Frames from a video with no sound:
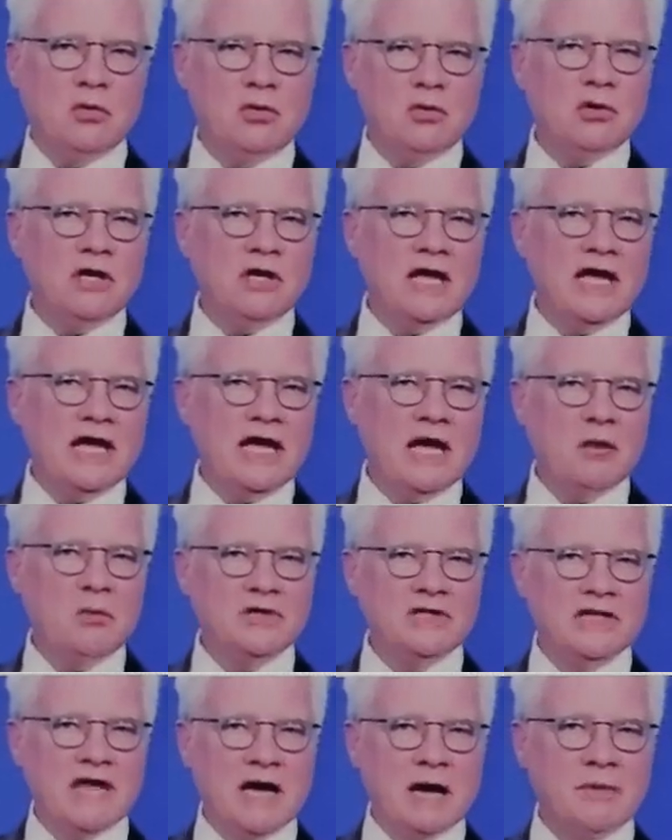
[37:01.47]
We're looking at
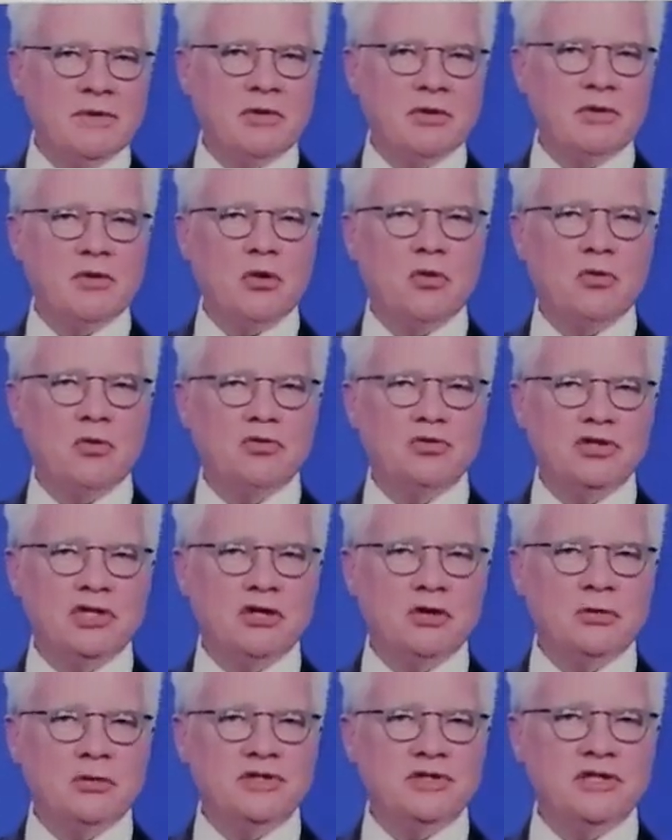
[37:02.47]
what's happening with whole
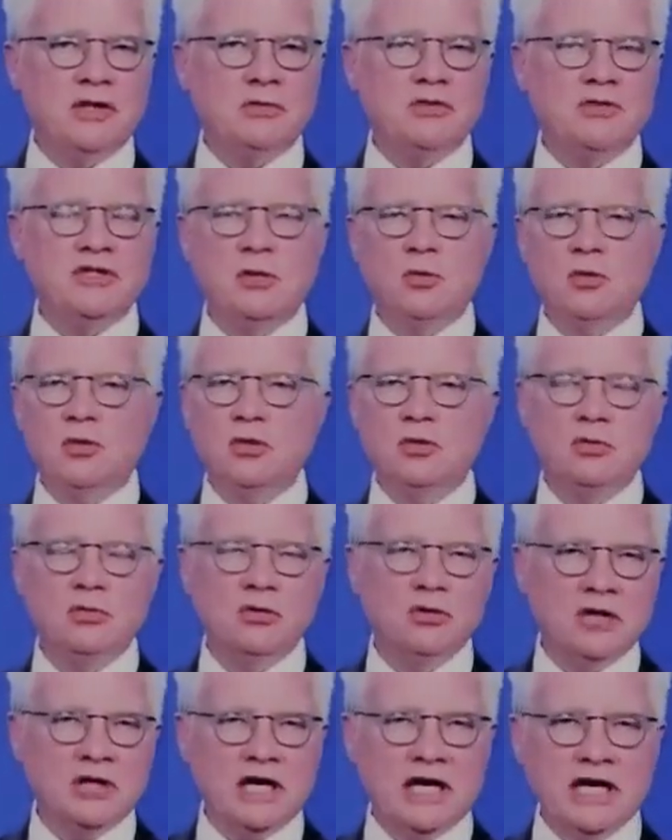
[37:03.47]
genome sequencing. We're
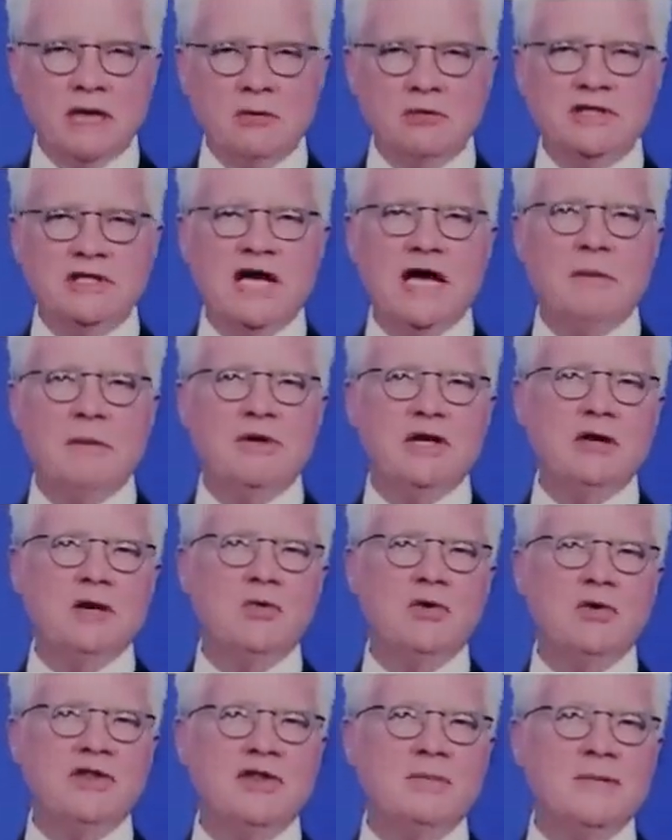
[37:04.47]
looking at what's happening
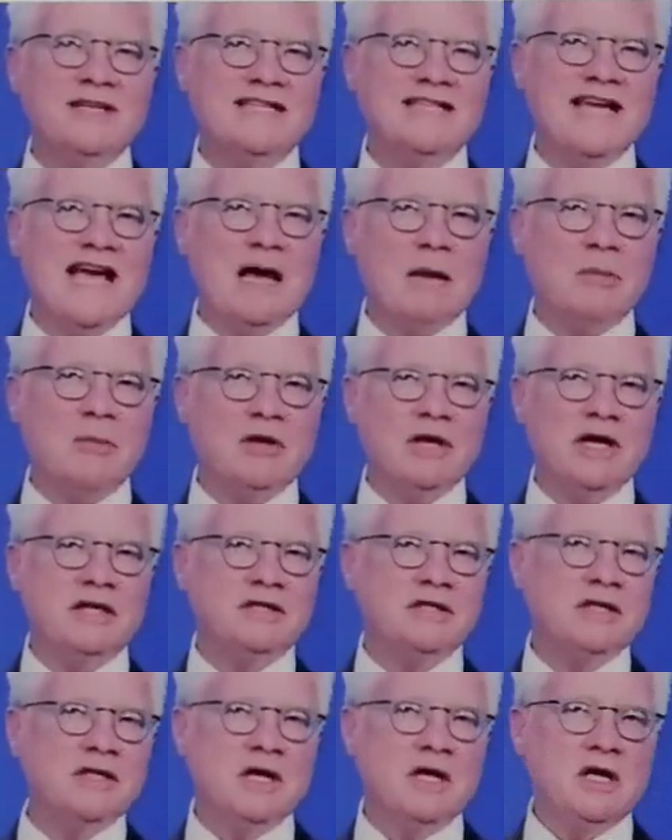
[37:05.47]
with the
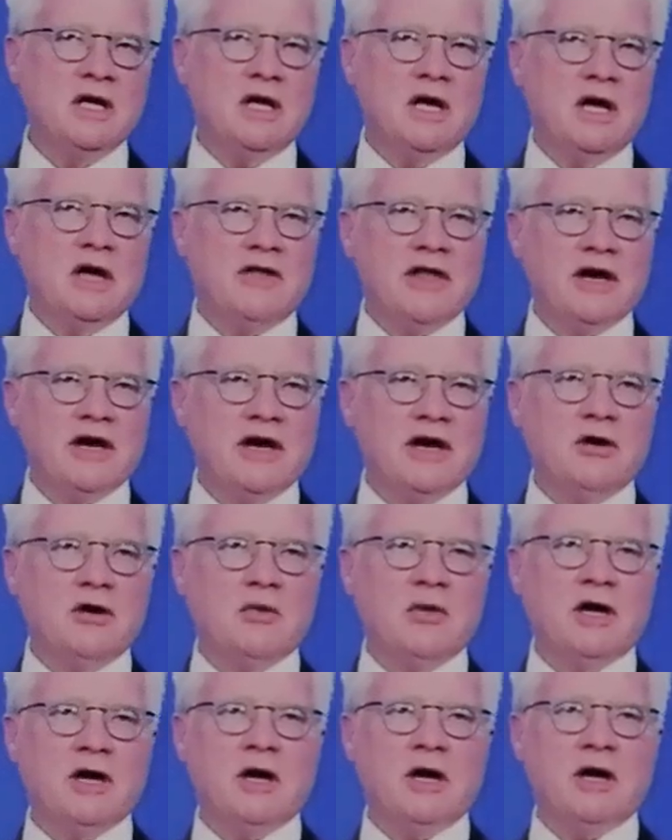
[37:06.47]
metabolites that are
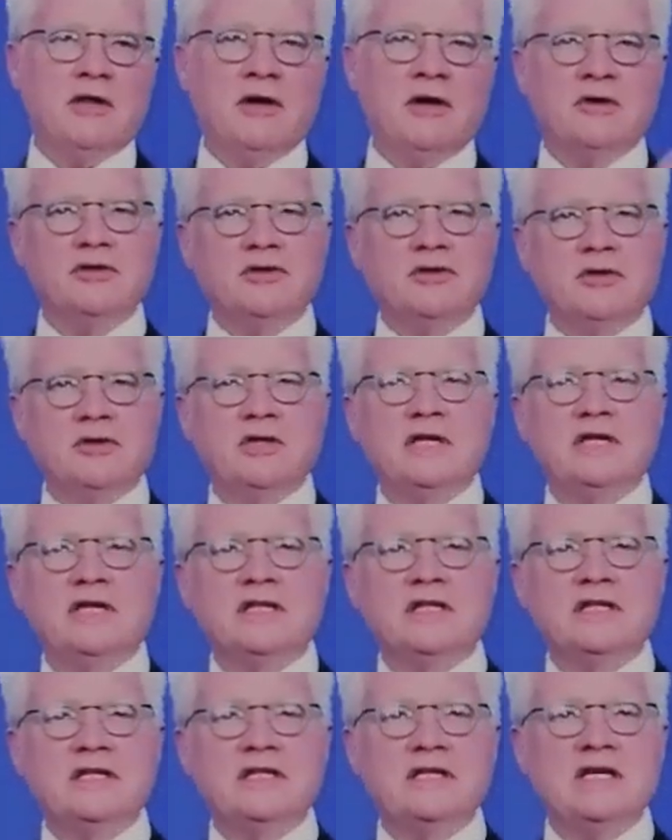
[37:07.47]
going on there. So you
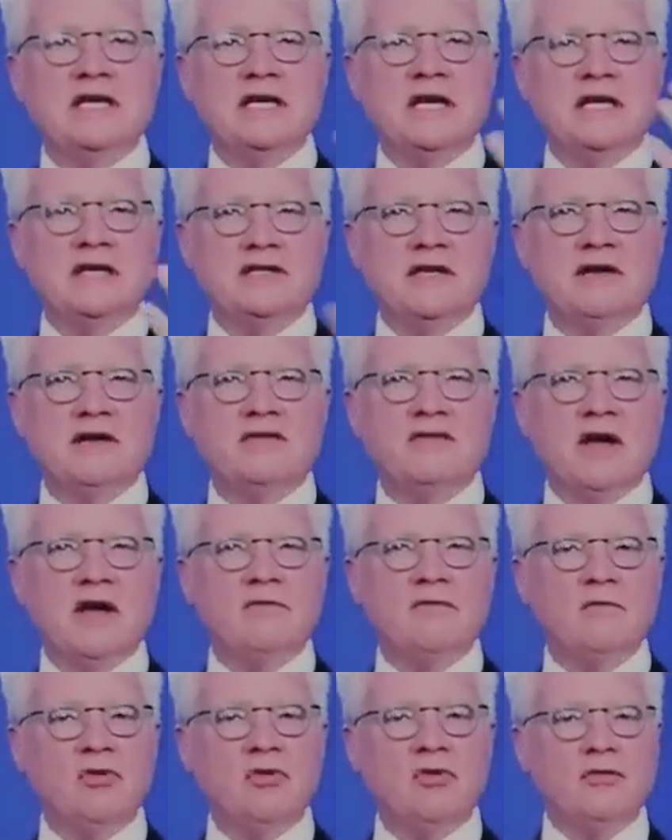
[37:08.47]
can see, as
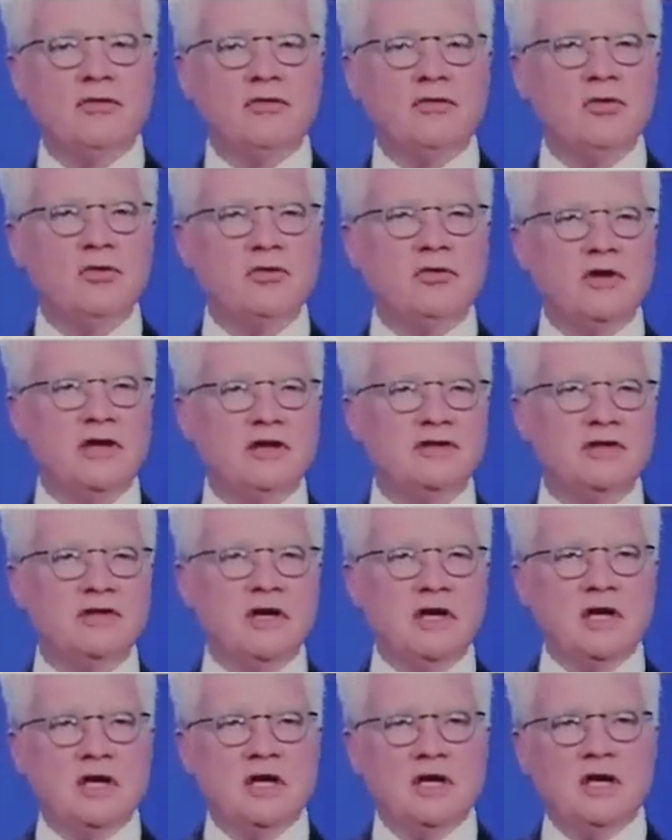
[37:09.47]
I've moved through this,
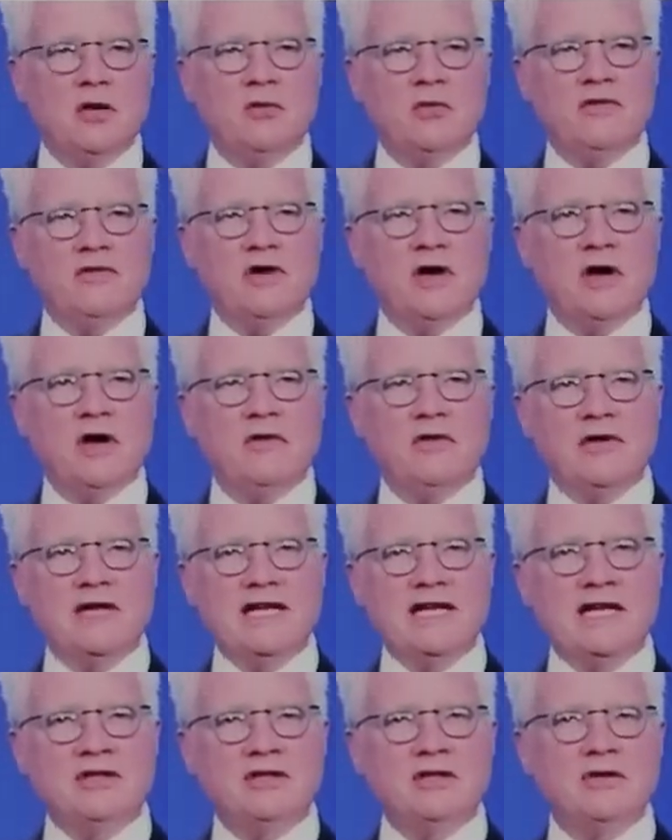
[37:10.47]
and we've
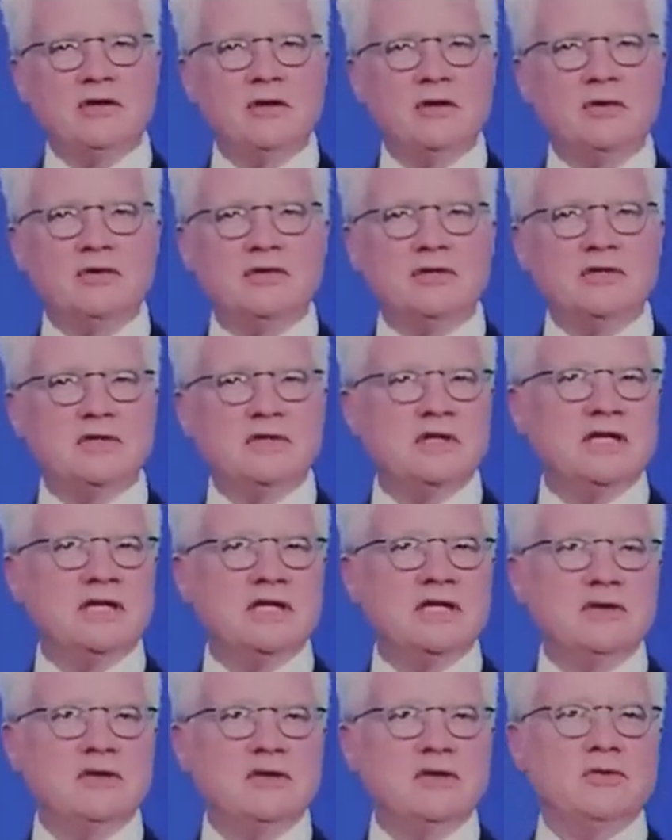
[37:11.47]
covered each of those
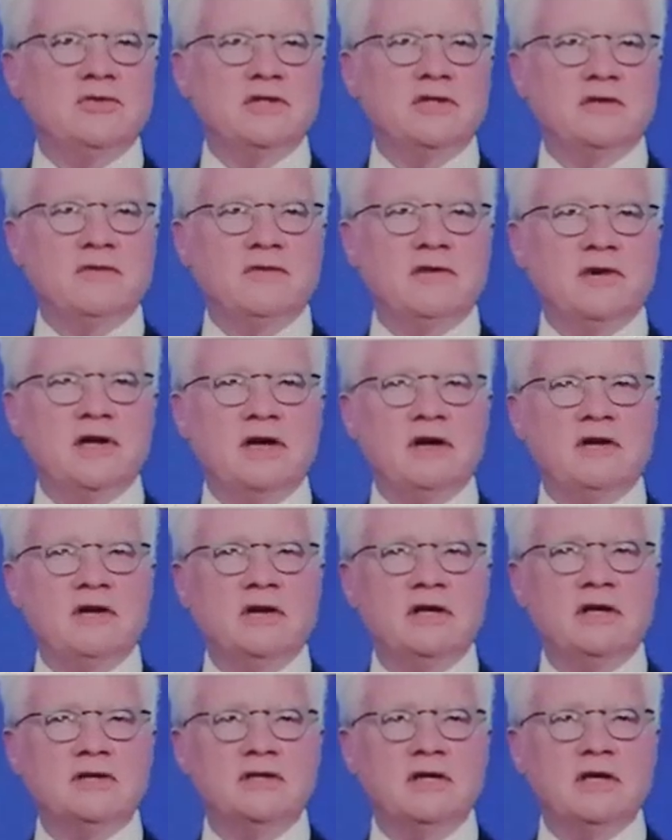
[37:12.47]
different
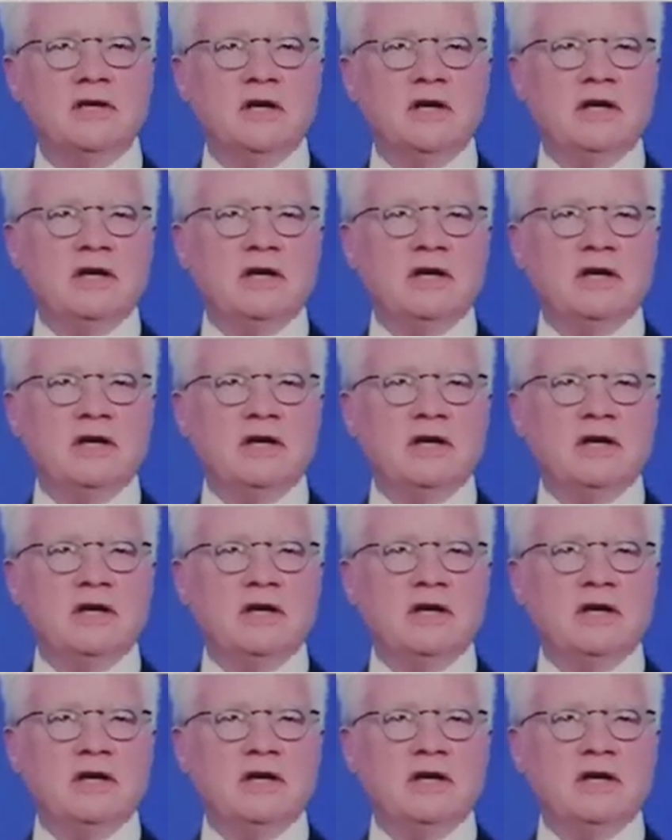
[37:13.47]
areas.